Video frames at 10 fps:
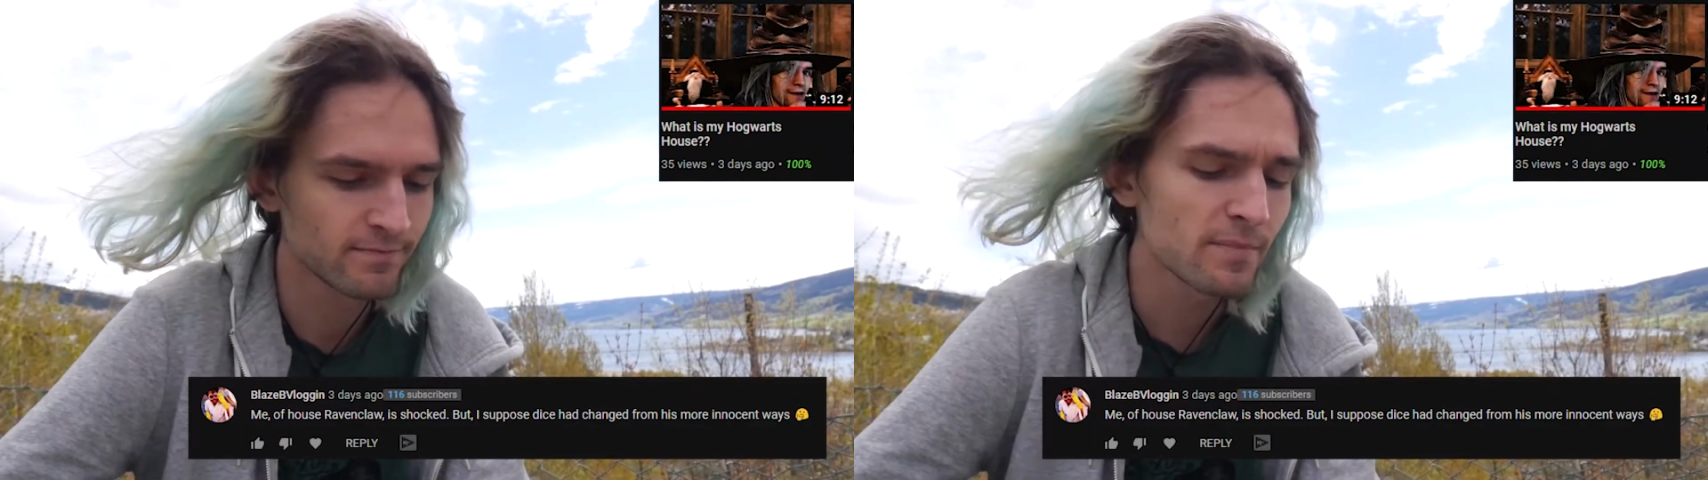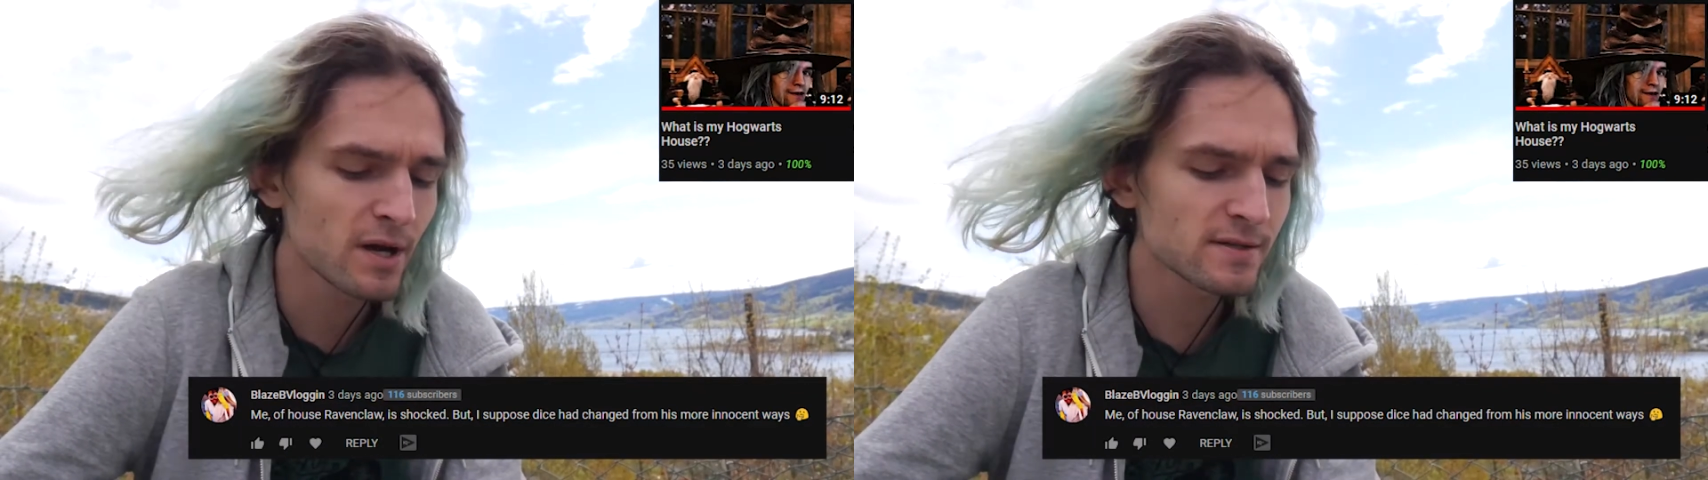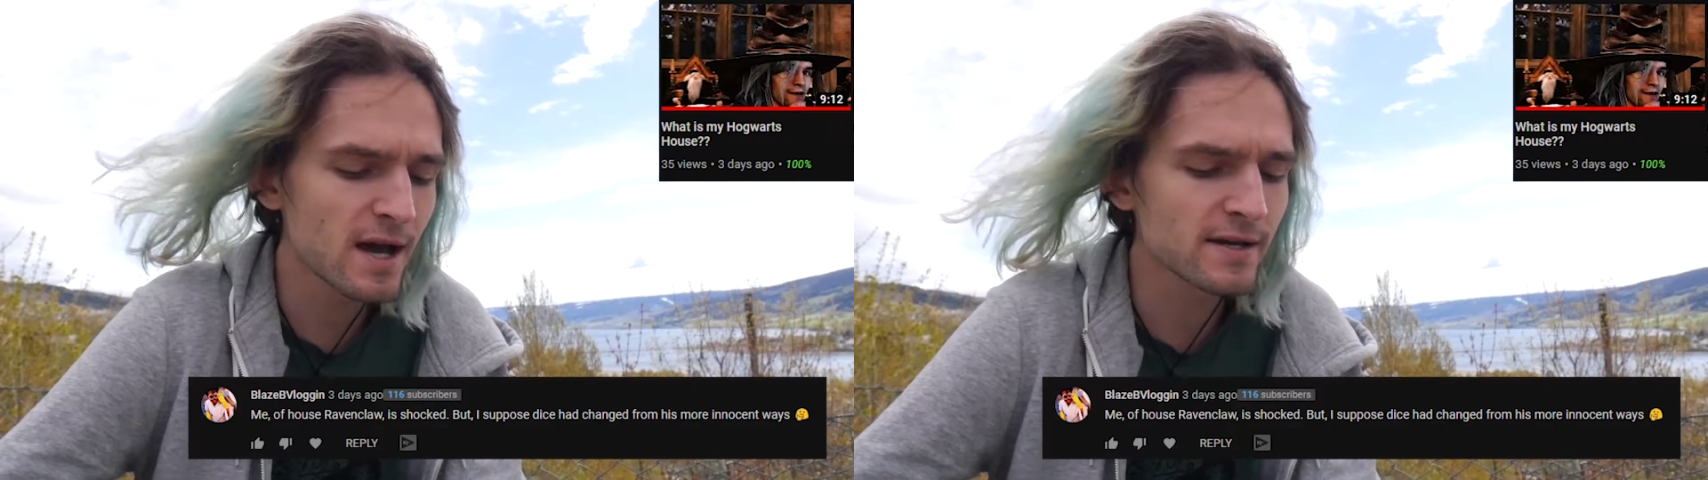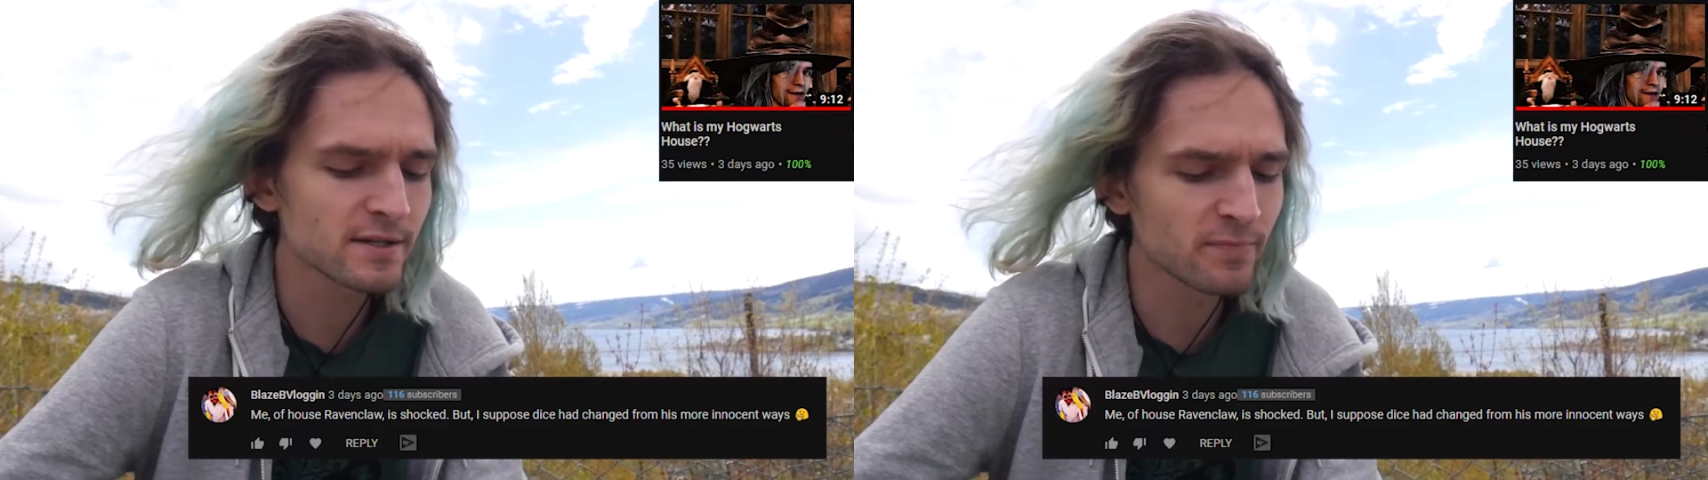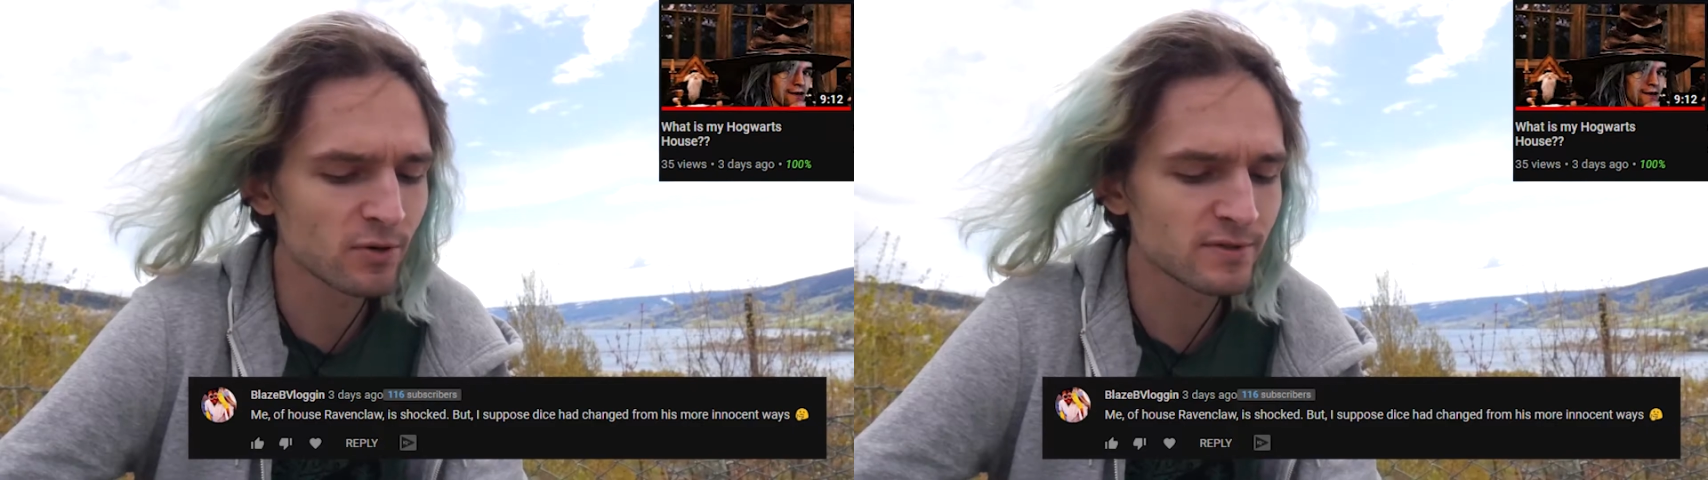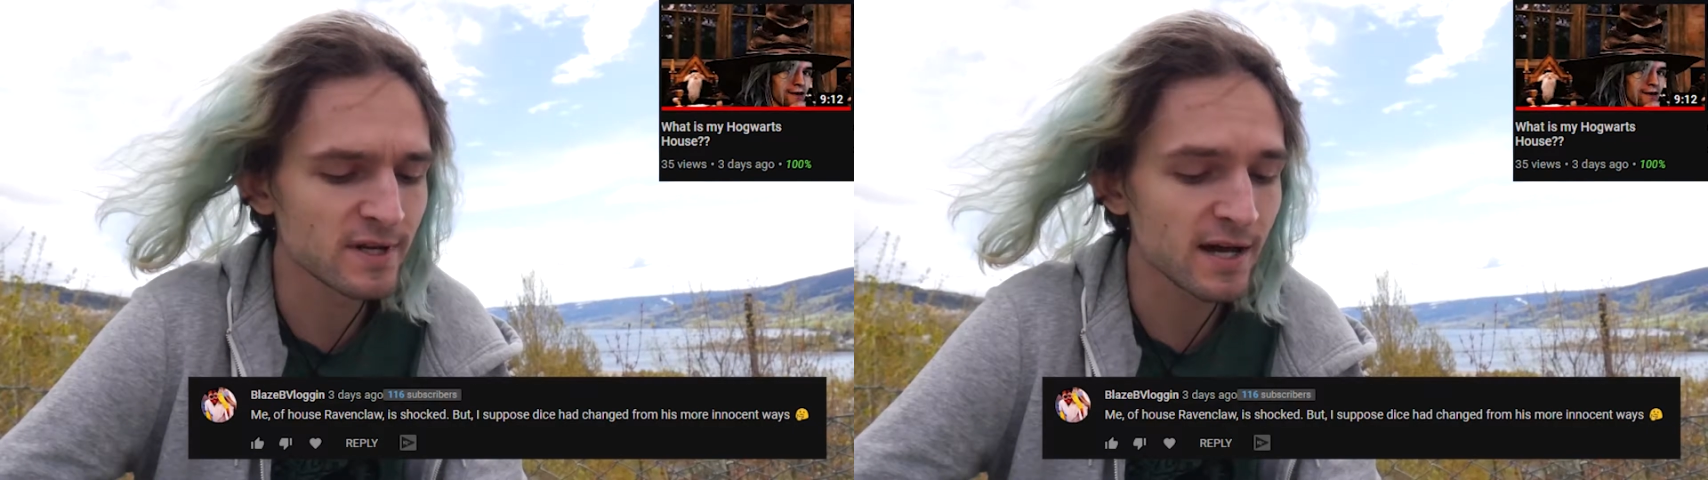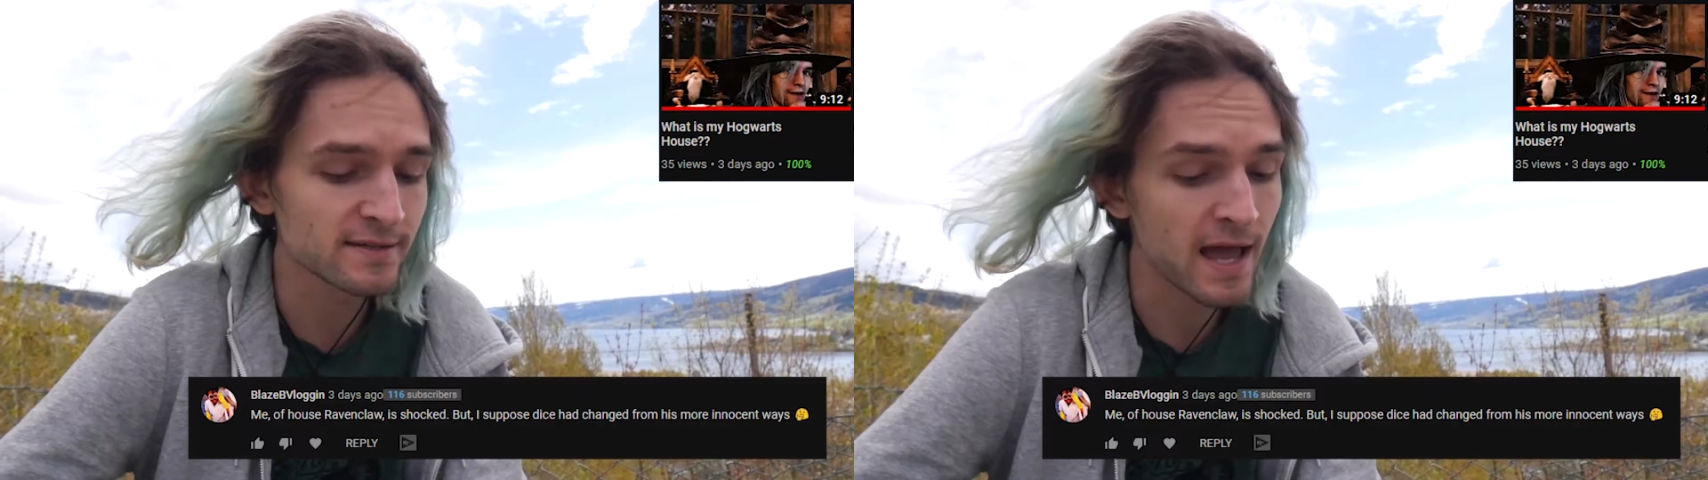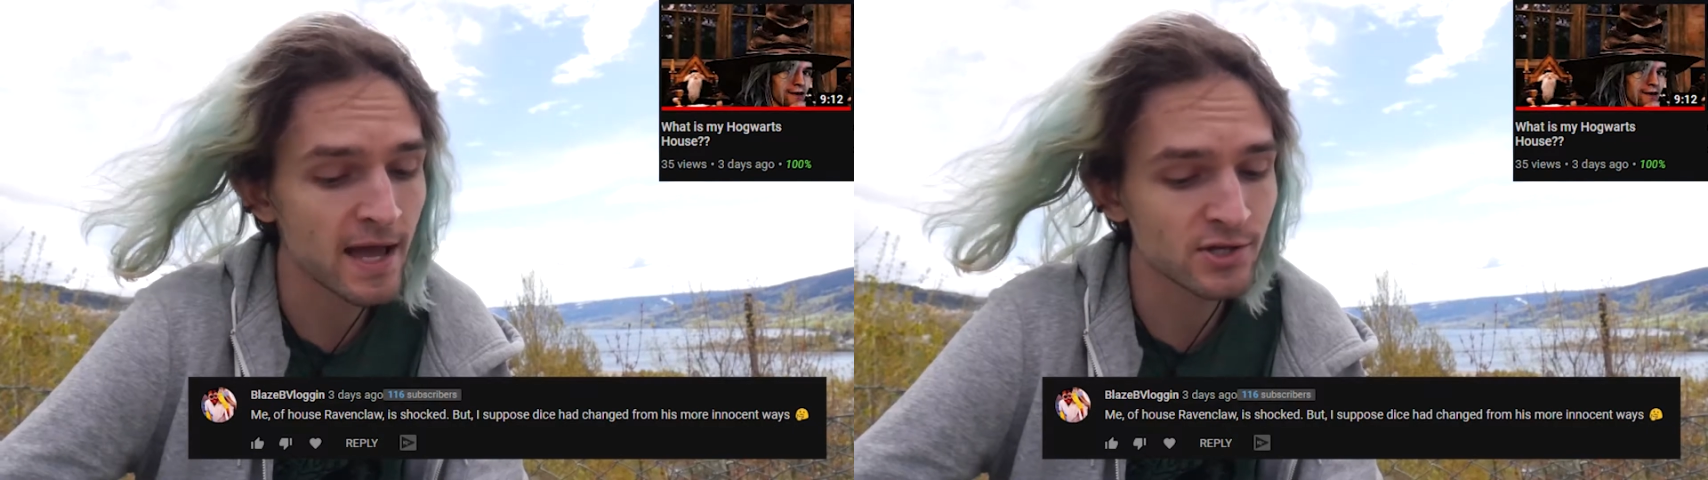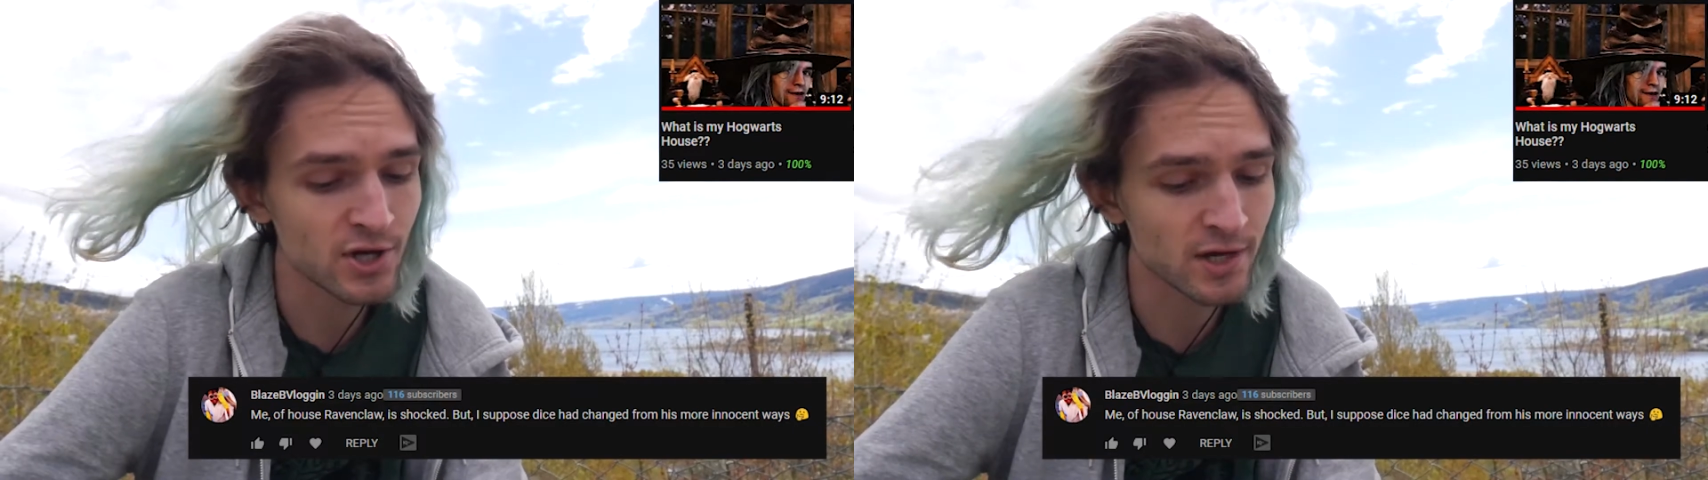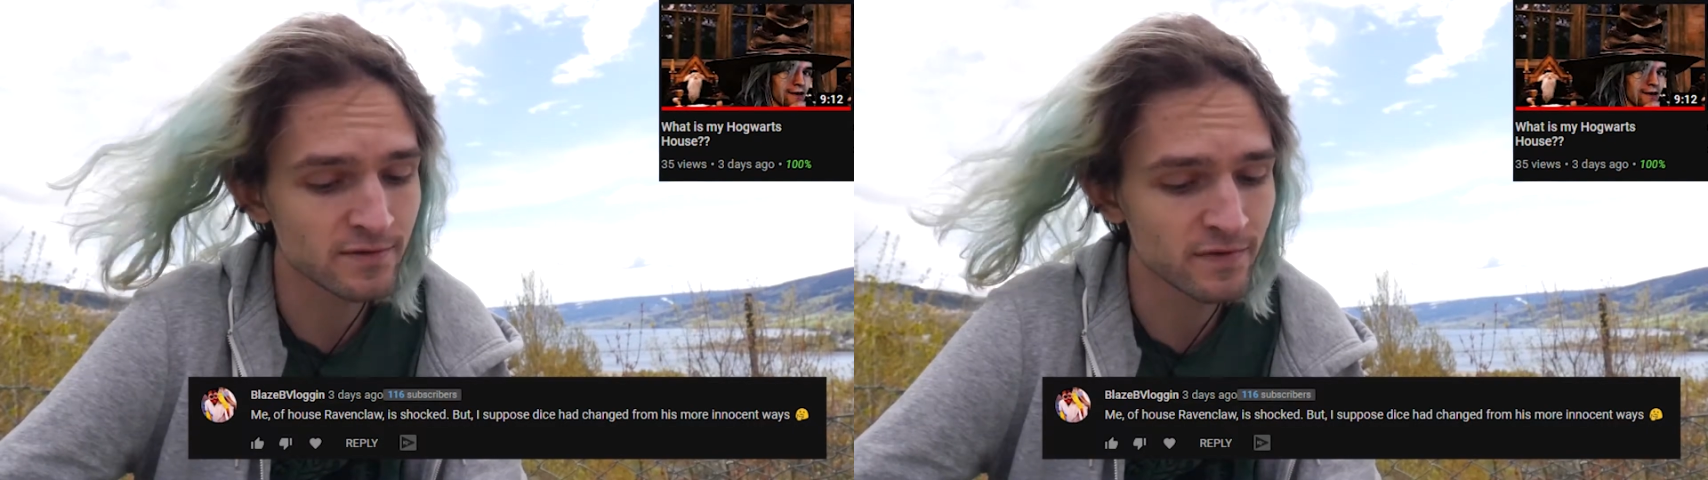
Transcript: But I suppose Dice had changed